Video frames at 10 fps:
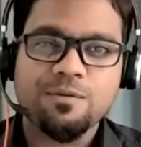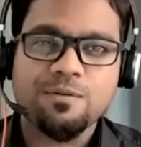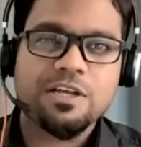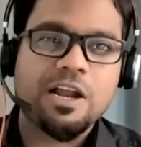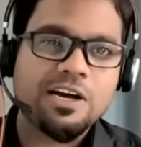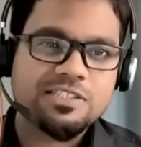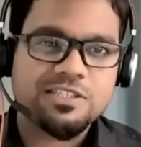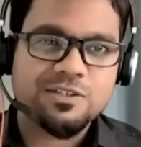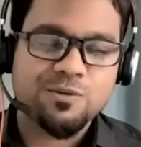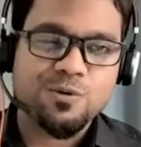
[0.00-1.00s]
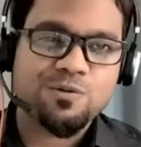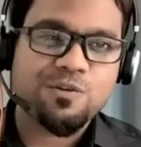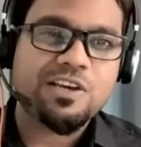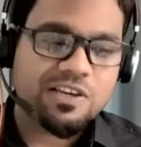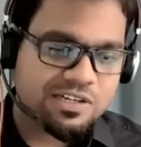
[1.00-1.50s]
the last 2 to 3
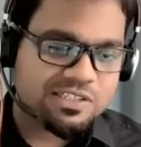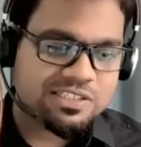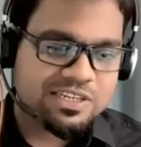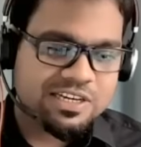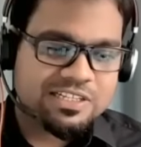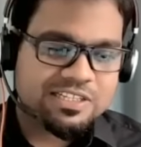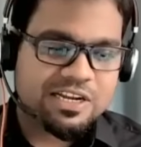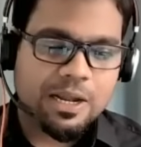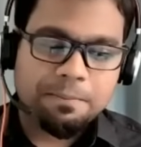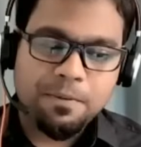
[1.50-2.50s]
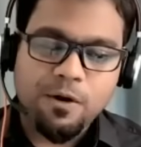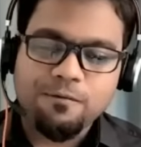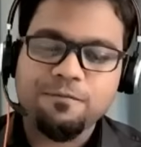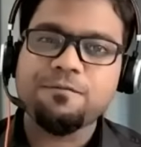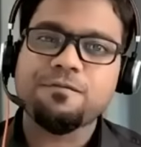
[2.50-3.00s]
years, the number of
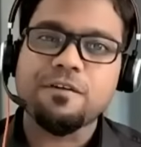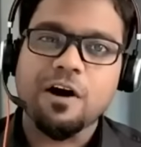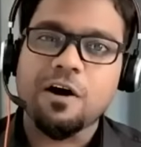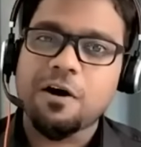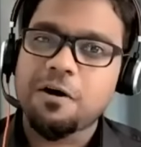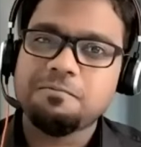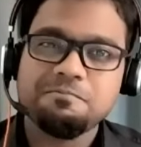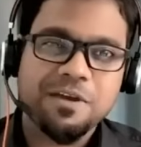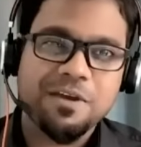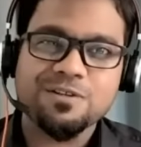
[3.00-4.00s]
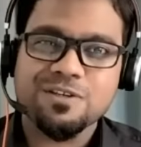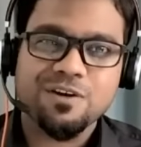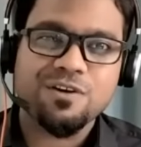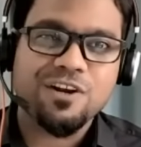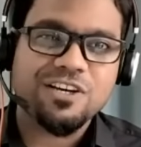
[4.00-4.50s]

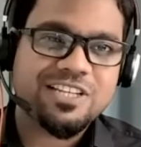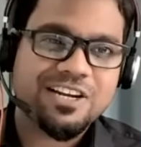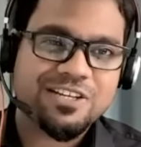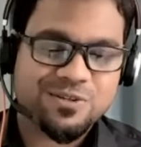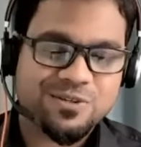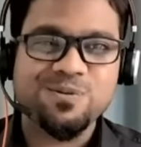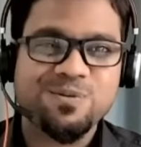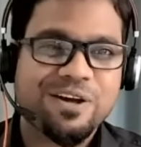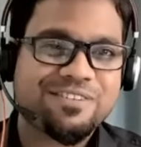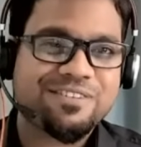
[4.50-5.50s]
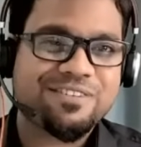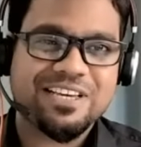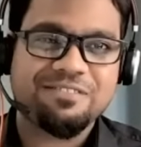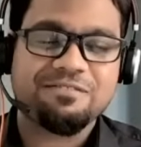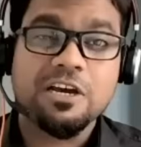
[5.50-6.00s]
circulars that a school would have
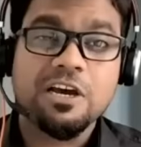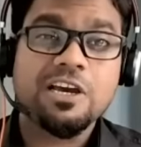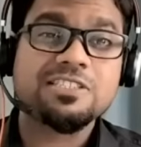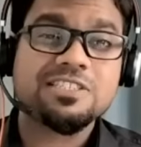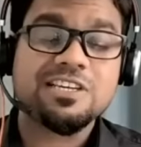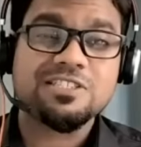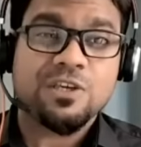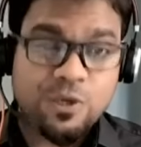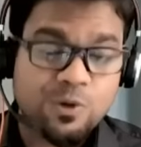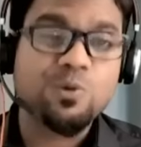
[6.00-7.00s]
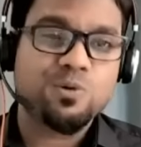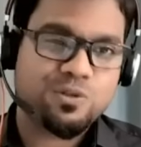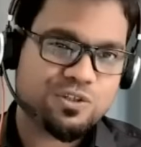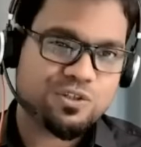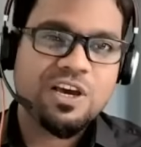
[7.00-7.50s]
received is
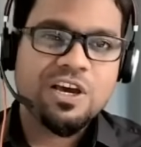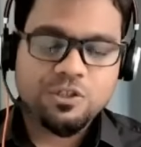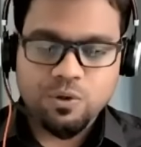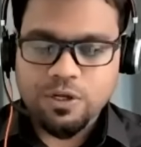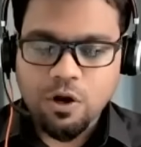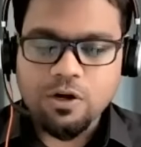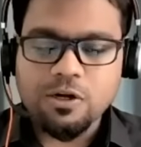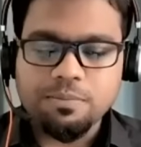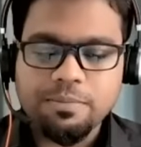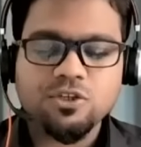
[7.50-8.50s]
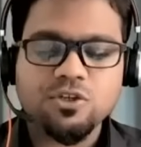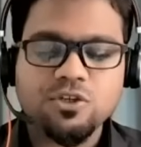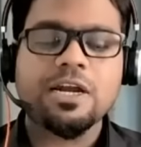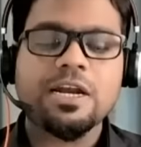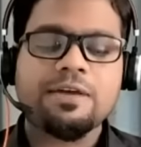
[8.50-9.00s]
huge. So in order to make sure
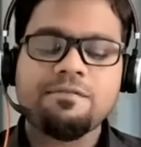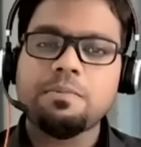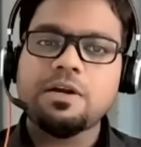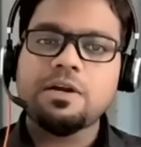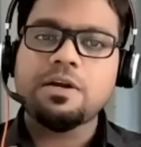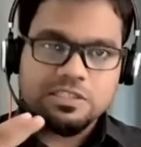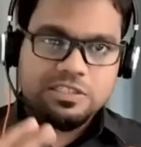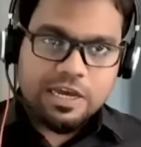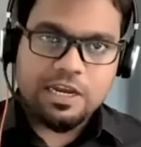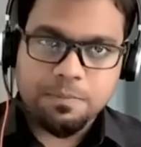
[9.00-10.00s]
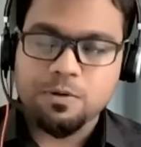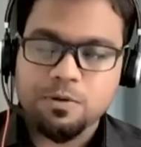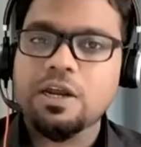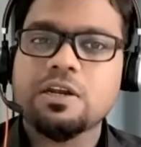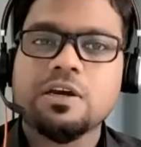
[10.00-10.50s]
that everybody is there up to
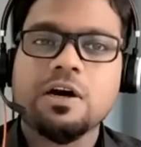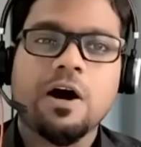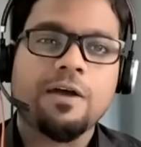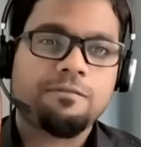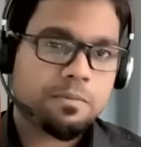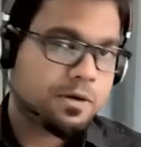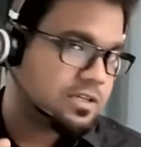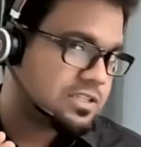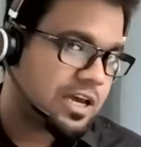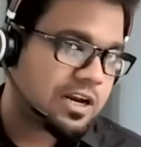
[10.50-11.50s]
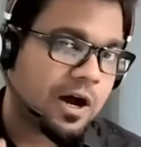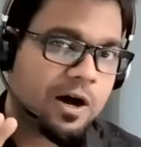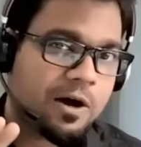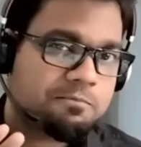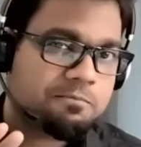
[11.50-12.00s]
date, everybody is there,
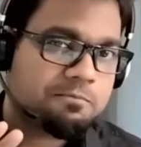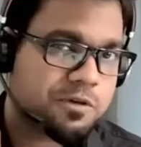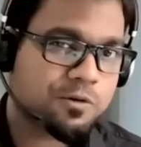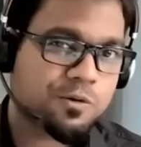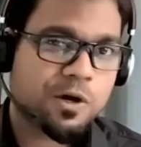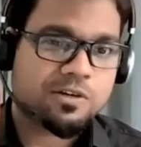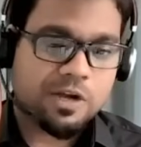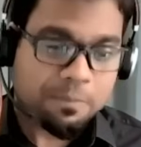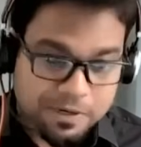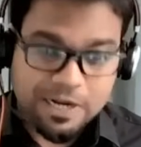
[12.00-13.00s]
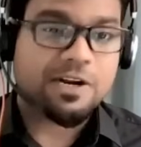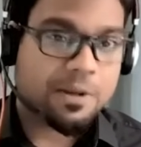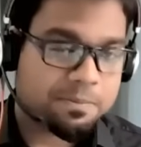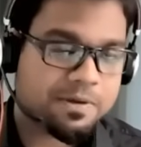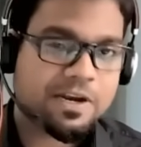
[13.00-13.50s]
who are updated
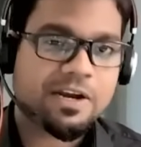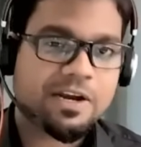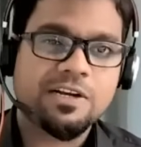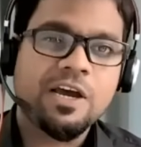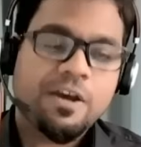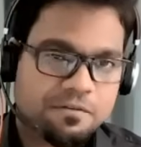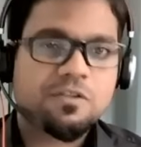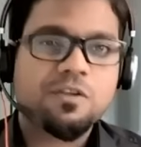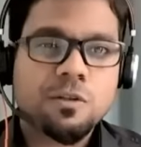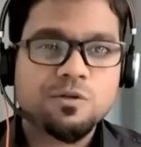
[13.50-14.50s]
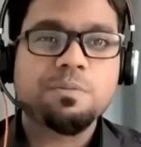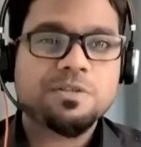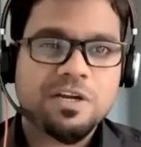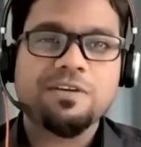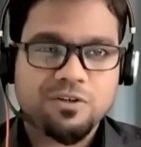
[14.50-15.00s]
and upgraded, we thought Super
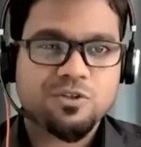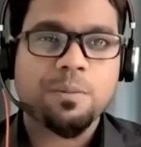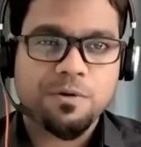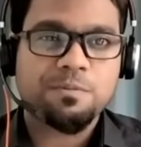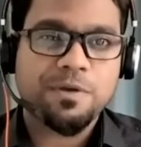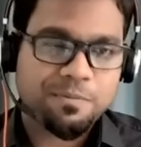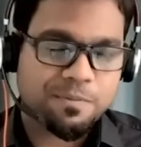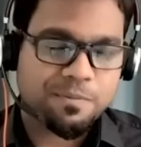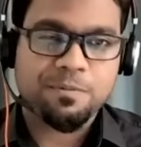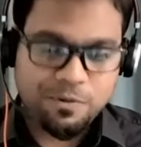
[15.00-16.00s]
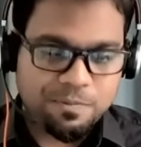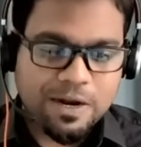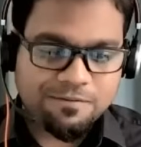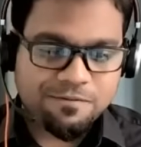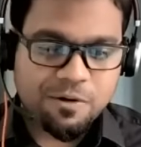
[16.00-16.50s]
Sunday Workshop could be a good
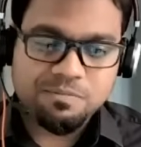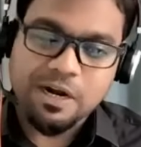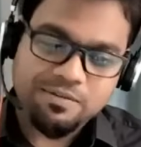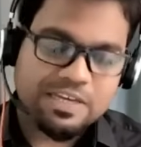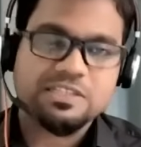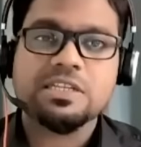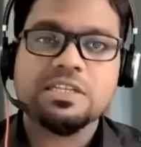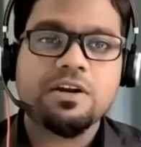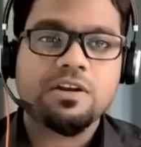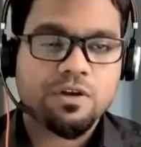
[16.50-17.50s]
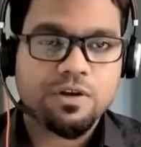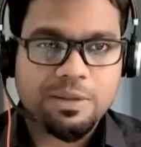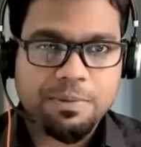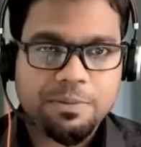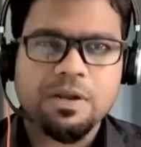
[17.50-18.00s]
platform. And we can see that regularly
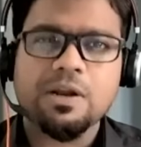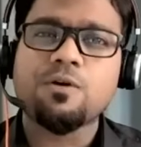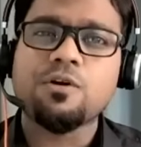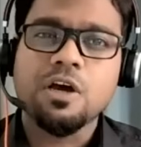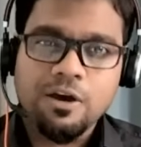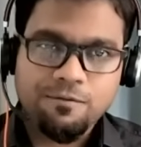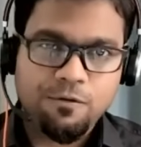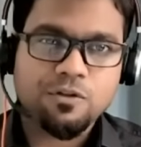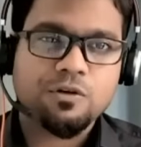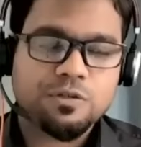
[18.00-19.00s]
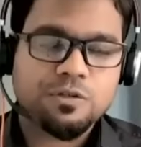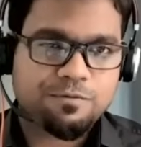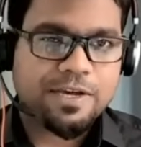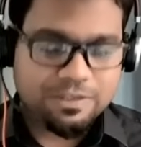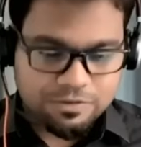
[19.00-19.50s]
people around 4,000 to
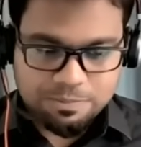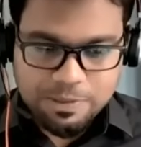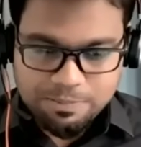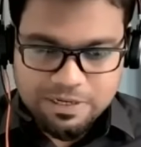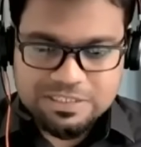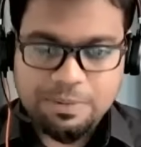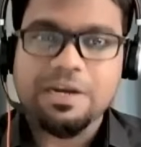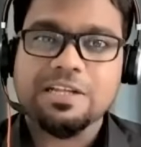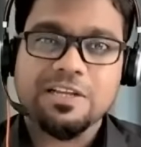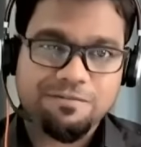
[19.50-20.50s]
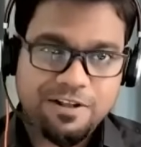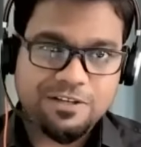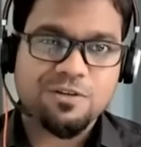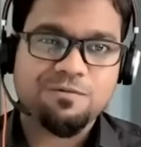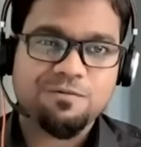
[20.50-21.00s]
5,000 people are submitting the
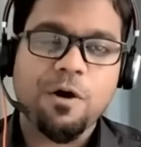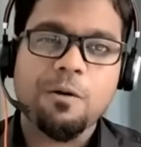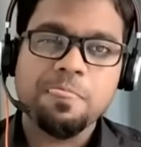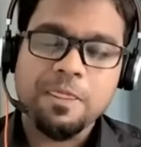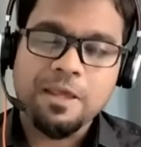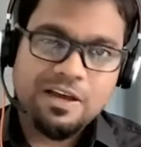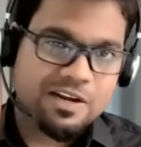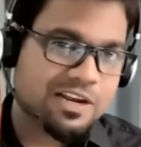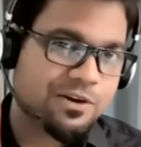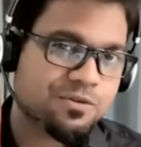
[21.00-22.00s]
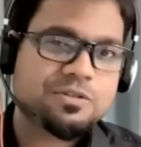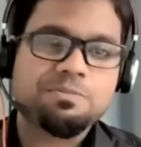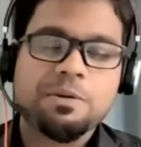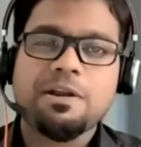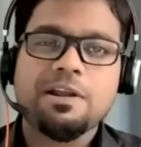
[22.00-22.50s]
reflection form. Nearly 2,000
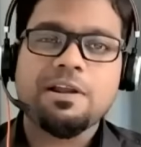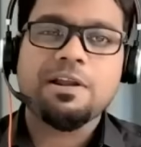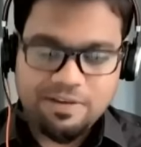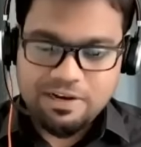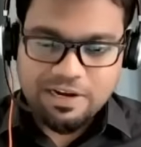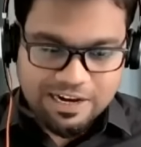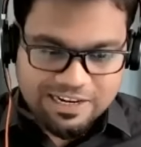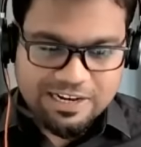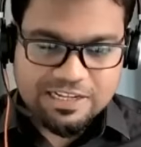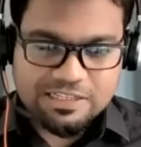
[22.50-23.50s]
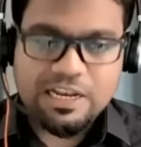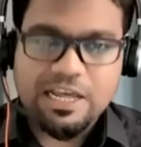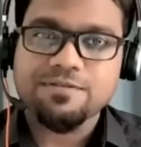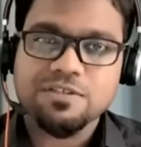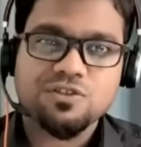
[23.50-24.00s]
people are live, like attending the
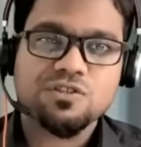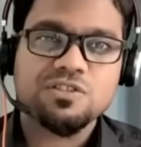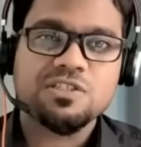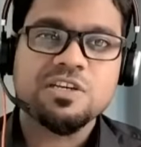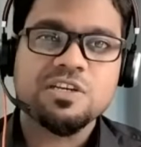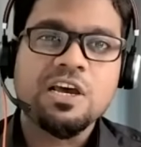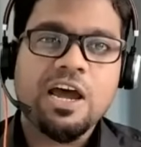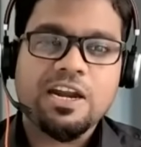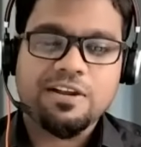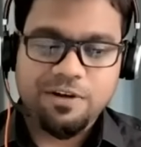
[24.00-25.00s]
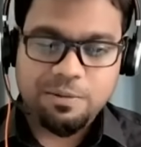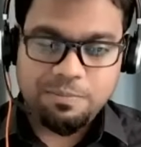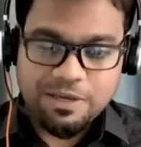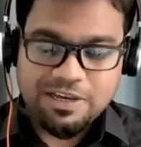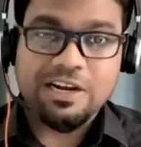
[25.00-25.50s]
live sessions. And if it'll
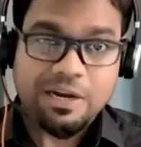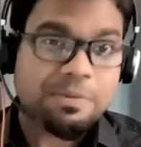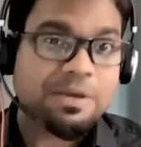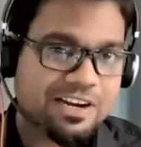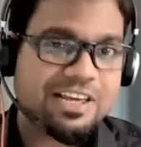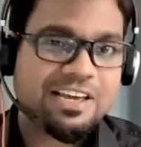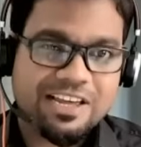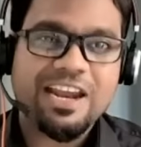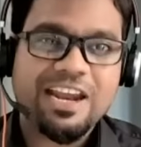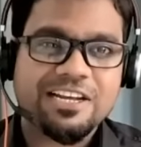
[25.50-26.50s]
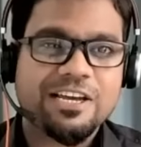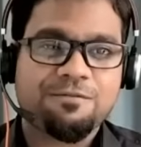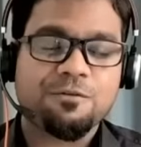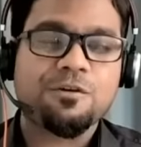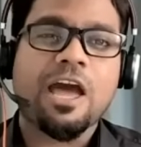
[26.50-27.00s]
be really great if
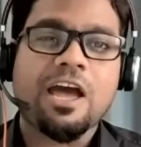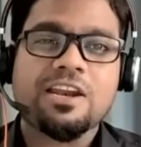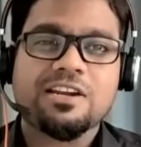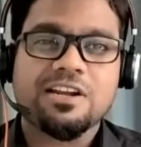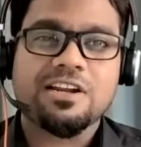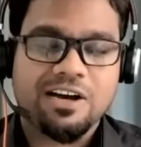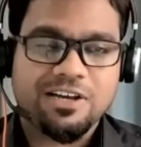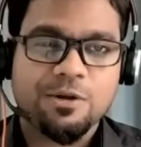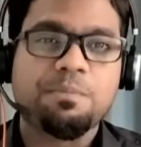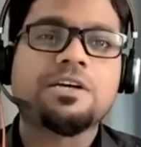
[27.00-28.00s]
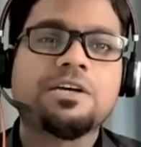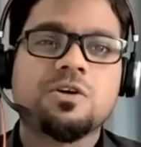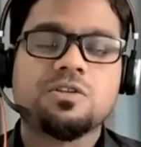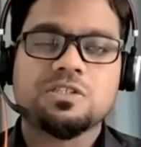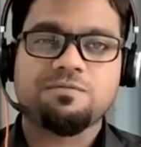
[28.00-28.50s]
you can pass
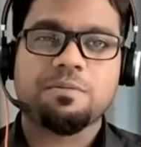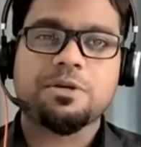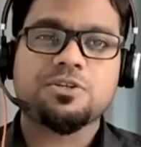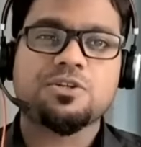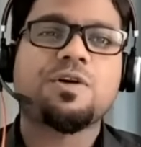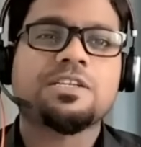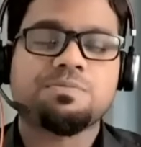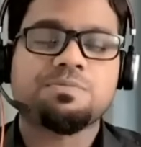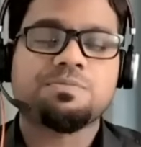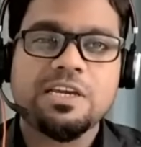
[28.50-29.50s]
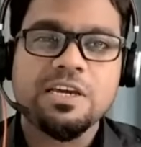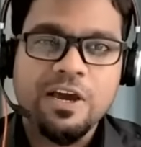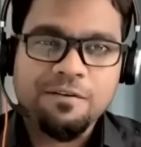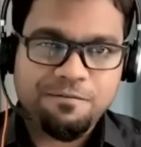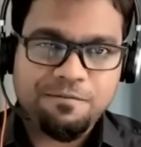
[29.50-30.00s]
on this information to as many
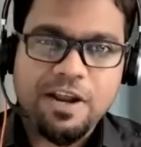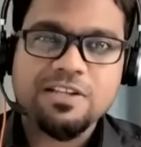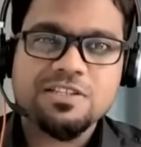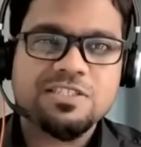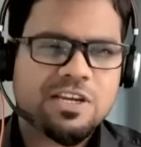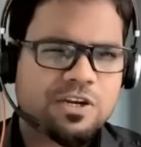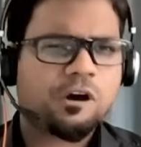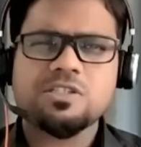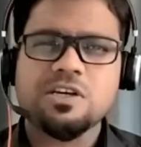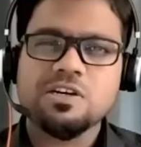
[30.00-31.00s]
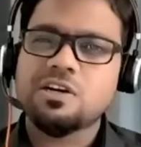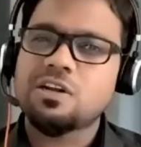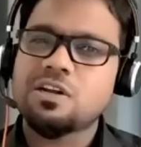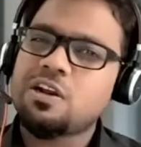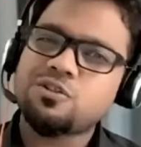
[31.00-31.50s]
friends in your
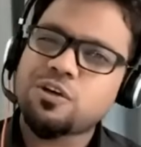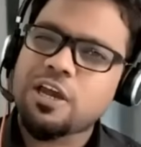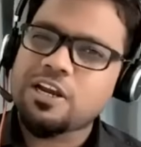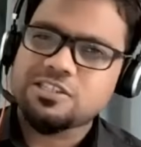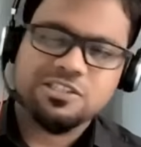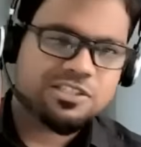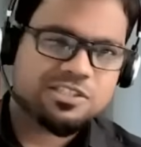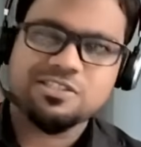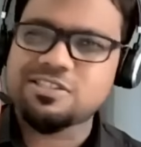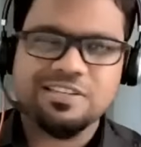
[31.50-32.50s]
circle, education